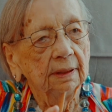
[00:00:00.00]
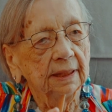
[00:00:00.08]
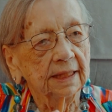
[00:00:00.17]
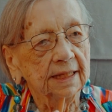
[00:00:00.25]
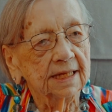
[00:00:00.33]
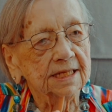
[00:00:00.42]

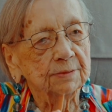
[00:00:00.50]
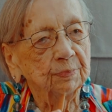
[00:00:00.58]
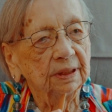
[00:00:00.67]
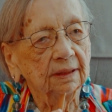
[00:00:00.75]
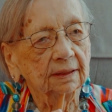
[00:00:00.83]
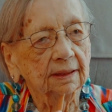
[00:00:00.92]
in this
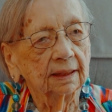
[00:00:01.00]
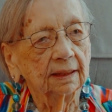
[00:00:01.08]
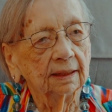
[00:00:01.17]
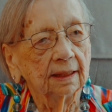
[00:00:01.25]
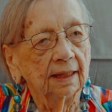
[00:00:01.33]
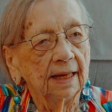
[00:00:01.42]

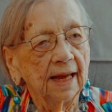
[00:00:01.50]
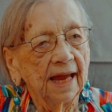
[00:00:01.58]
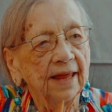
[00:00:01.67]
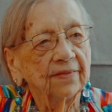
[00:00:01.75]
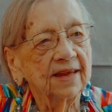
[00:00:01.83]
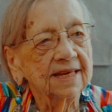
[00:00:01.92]
building,
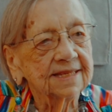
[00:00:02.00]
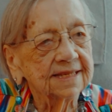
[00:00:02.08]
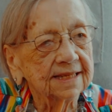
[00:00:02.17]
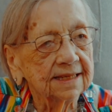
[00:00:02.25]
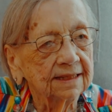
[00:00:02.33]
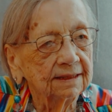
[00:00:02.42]
and they
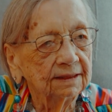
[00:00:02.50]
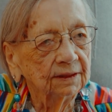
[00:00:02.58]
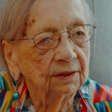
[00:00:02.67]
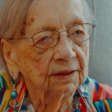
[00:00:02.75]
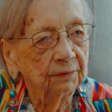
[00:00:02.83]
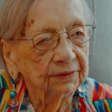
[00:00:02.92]
said,
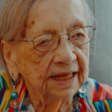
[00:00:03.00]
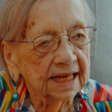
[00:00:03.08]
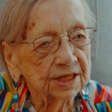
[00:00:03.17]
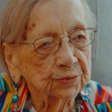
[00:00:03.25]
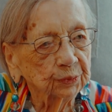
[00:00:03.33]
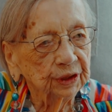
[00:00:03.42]

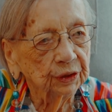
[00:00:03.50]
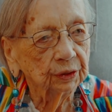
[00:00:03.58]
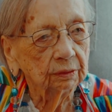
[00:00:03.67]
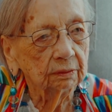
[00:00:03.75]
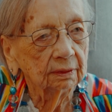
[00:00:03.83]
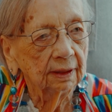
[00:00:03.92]
yes, we
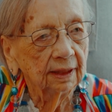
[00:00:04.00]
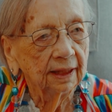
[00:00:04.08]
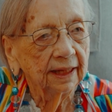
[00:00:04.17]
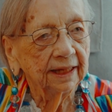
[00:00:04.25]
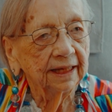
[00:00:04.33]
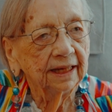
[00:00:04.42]
do.
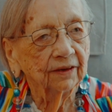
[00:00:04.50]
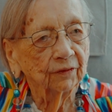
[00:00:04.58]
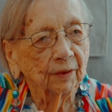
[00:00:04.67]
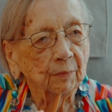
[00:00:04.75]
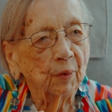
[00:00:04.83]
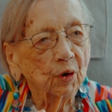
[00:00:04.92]
And here
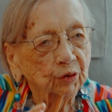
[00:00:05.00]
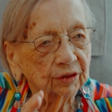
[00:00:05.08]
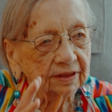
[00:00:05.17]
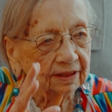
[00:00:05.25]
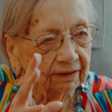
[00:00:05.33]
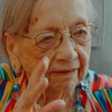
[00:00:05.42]
they
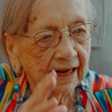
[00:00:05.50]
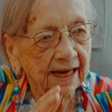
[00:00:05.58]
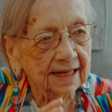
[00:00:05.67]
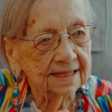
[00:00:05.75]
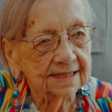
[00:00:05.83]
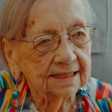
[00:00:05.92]
poked their
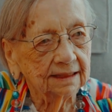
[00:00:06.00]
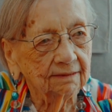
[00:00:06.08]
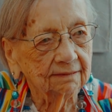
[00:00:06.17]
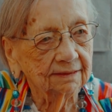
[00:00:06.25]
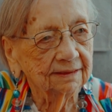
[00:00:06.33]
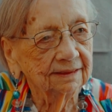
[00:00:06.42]
heads
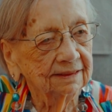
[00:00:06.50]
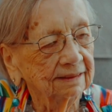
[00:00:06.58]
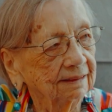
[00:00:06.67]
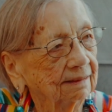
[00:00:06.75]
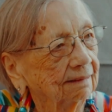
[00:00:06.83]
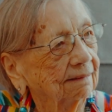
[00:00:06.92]
out.
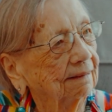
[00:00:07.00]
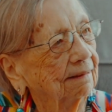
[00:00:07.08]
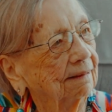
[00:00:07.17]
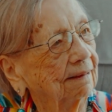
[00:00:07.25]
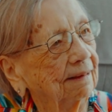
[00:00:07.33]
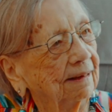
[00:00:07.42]

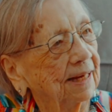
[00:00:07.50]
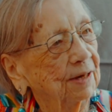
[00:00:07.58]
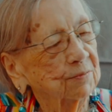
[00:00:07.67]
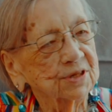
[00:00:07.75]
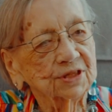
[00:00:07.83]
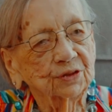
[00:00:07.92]
It
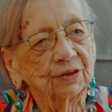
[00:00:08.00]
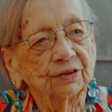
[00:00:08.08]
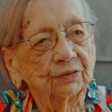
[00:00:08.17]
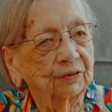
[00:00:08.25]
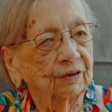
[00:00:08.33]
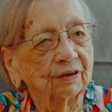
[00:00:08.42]
was,
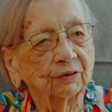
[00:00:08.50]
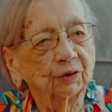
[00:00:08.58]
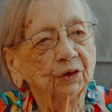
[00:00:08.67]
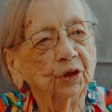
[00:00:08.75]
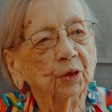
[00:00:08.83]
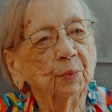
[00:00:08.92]

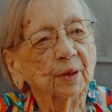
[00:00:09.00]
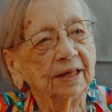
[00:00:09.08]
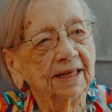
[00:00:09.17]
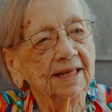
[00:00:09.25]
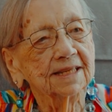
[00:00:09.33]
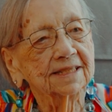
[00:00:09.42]
Yuma
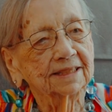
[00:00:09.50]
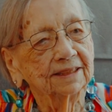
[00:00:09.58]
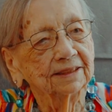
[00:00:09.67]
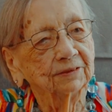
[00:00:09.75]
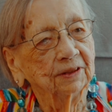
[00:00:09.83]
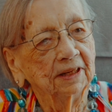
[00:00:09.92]

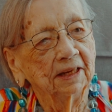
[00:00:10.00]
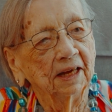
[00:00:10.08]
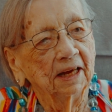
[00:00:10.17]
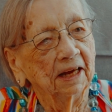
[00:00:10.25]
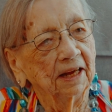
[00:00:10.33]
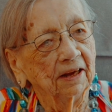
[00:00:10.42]
is
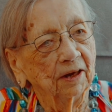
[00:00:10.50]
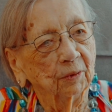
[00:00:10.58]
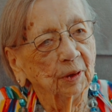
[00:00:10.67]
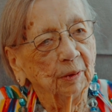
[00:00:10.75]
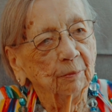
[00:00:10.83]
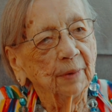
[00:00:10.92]

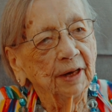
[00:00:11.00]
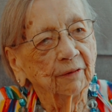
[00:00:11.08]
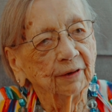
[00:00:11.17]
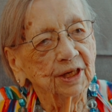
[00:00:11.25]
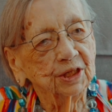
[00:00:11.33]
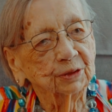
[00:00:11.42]
a
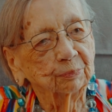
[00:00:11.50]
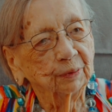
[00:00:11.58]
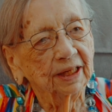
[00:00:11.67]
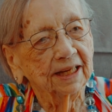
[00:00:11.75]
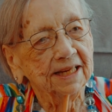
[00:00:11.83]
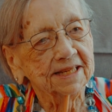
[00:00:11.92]
marriage
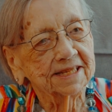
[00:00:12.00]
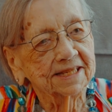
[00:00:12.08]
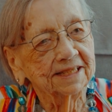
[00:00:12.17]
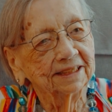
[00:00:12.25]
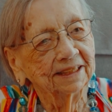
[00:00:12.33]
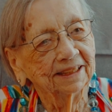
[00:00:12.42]
place.